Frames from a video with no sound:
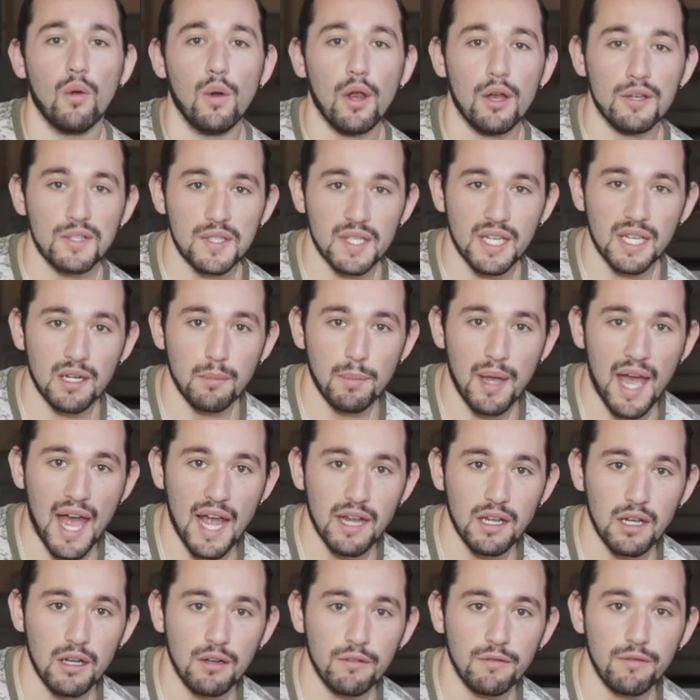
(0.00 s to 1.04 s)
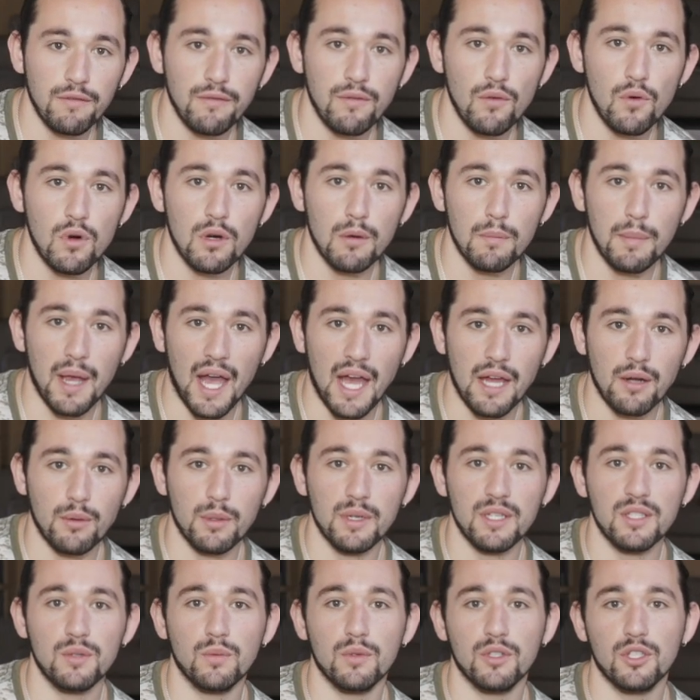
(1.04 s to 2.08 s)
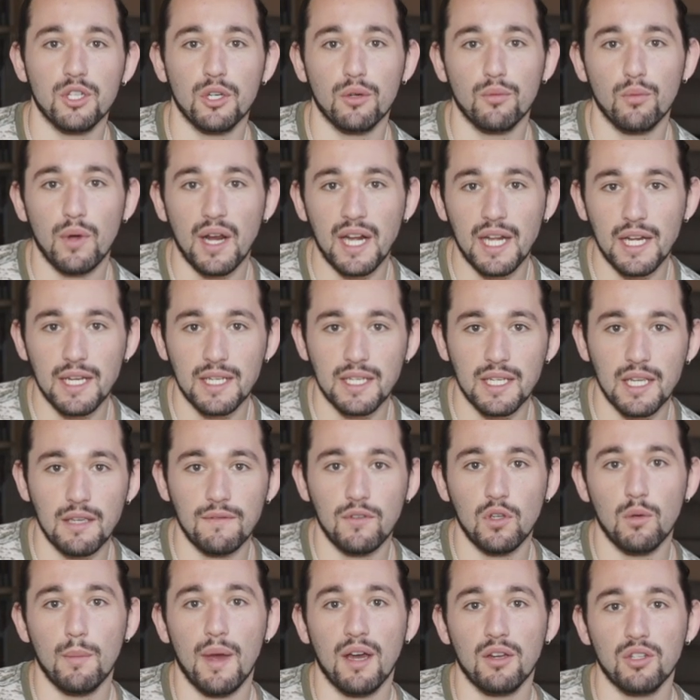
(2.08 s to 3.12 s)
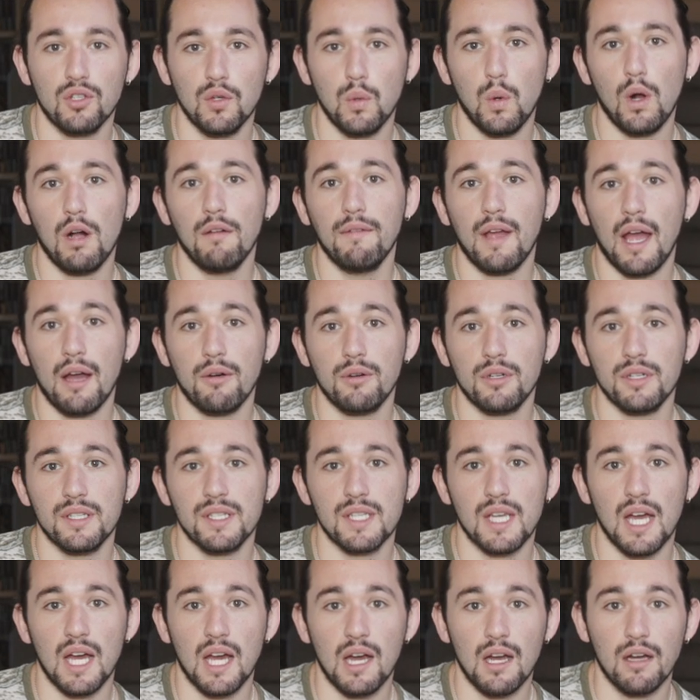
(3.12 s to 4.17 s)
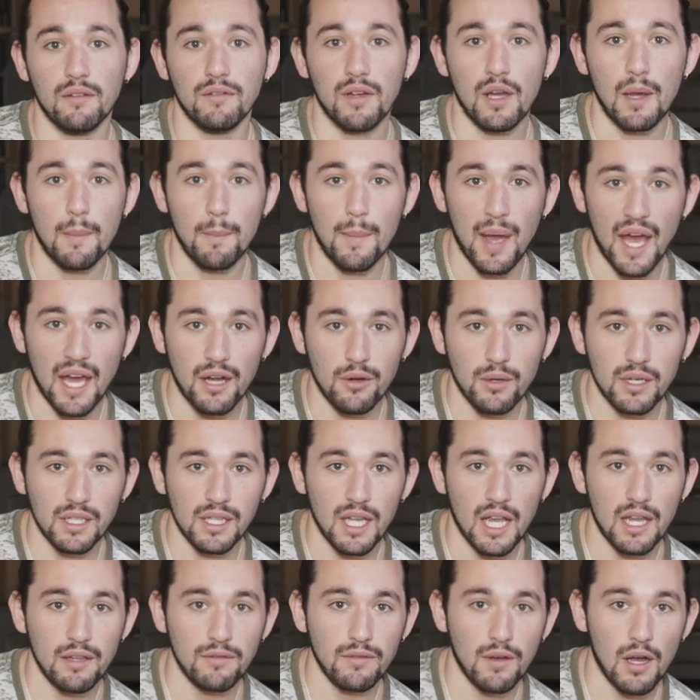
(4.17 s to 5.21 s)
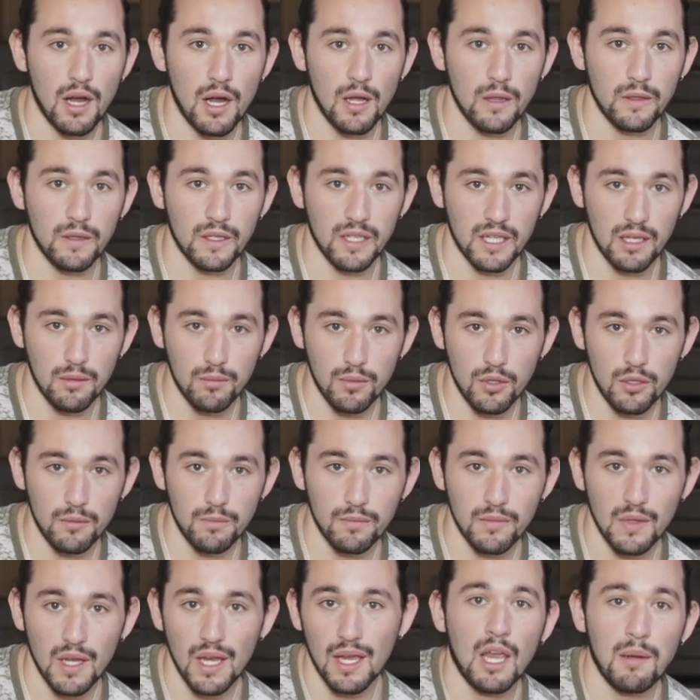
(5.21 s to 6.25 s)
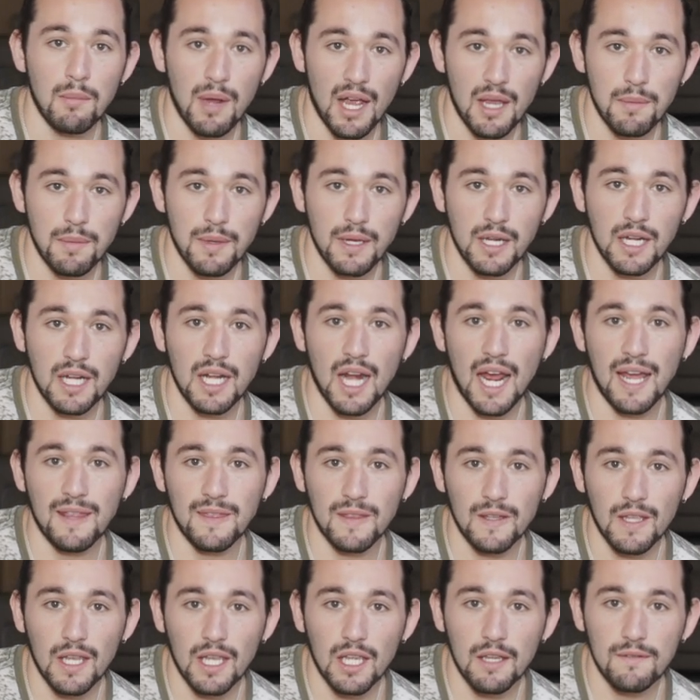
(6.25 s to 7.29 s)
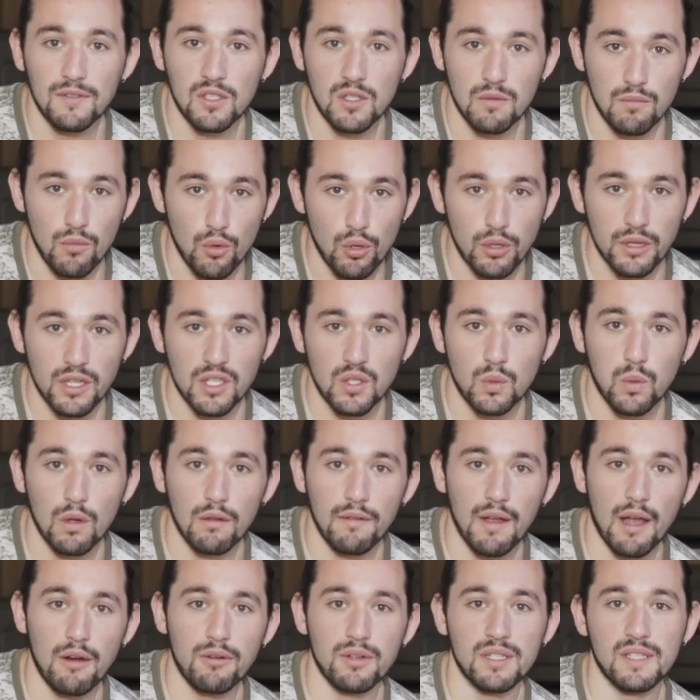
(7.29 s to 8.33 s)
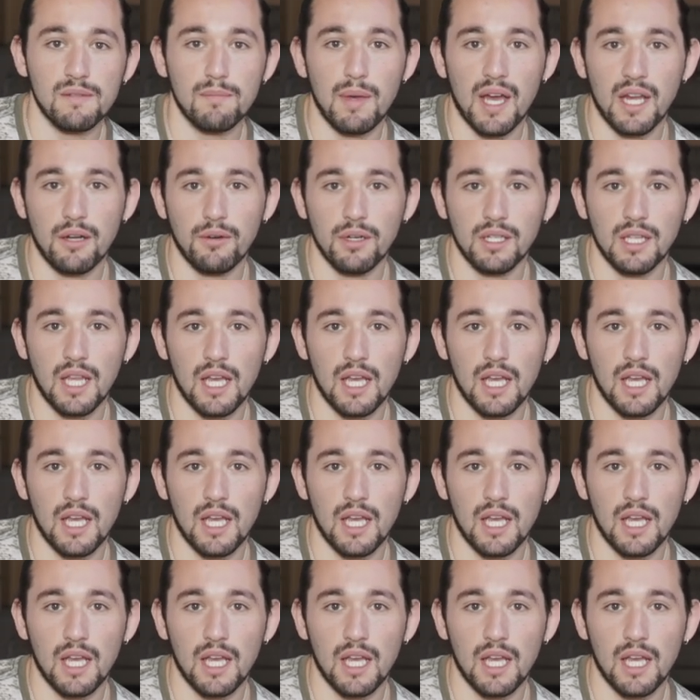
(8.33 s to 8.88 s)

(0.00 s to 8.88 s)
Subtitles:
We also get a pack of 4 batteries, which are rated to give you about 12 hours of battery life on the gimbal. In my opinion, I think it gives you more than 12 hours of battery